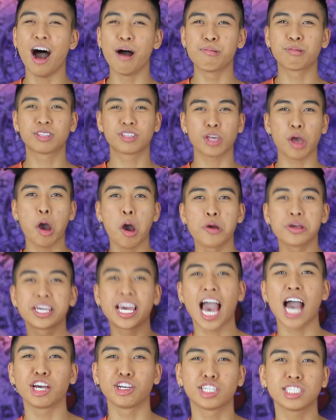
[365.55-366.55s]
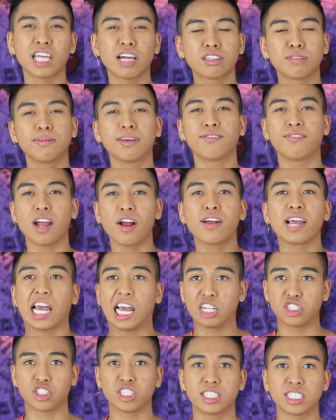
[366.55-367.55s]
So yeah, you just have to be very
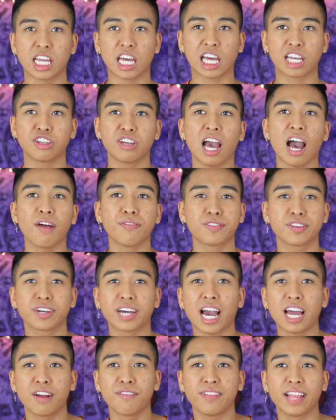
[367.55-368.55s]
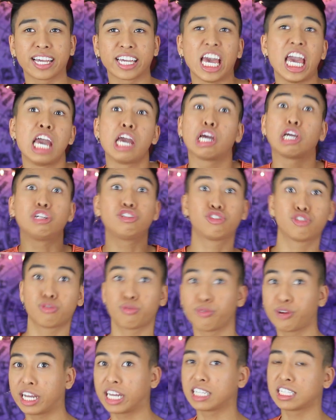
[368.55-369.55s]
interesting, and you have to kind of like
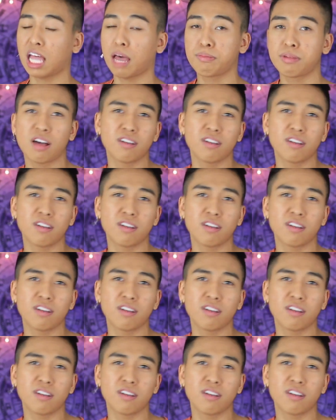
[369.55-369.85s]
intrigue them.